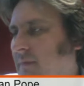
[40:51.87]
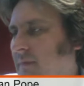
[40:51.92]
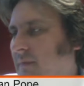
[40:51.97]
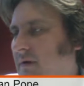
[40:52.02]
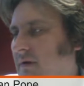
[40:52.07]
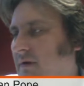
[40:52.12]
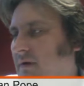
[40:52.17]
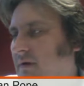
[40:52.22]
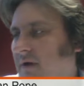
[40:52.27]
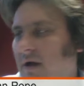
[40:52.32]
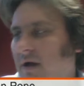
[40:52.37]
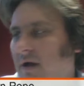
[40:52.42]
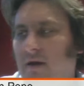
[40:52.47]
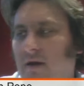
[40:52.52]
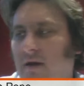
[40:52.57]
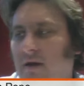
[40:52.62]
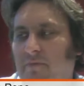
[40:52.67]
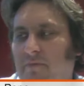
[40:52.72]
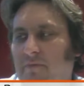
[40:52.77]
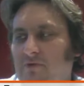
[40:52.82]

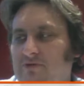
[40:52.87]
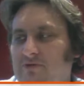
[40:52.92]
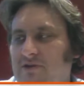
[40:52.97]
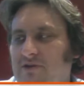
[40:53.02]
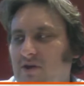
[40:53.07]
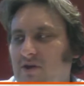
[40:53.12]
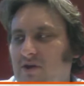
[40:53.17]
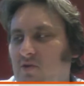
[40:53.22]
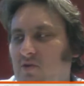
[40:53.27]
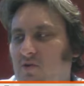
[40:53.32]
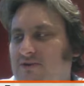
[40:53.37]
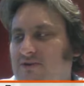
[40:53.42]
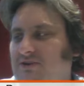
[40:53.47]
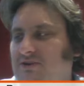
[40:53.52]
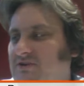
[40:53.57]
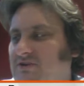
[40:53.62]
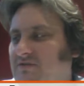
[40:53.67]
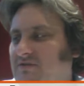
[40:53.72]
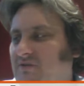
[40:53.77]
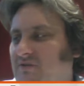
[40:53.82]
Brilliant. Your questions
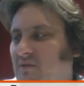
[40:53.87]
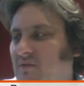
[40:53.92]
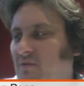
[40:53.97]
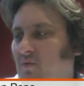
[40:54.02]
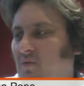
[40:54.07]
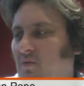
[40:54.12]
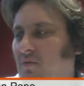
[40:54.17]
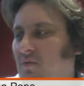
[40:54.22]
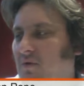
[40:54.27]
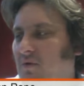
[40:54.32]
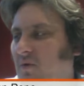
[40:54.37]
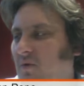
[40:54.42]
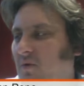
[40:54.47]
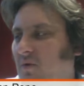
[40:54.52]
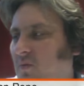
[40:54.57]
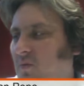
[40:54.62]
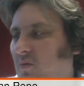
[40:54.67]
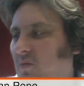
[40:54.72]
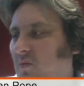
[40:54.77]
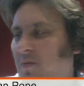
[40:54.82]
from
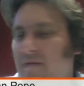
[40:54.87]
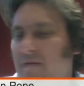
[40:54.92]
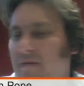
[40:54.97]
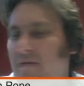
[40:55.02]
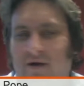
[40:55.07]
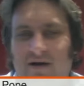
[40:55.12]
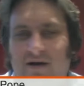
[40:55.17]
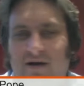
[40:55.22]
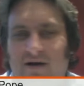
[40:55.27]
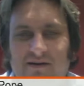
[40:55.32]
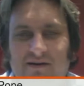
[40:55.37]
Warby Parker.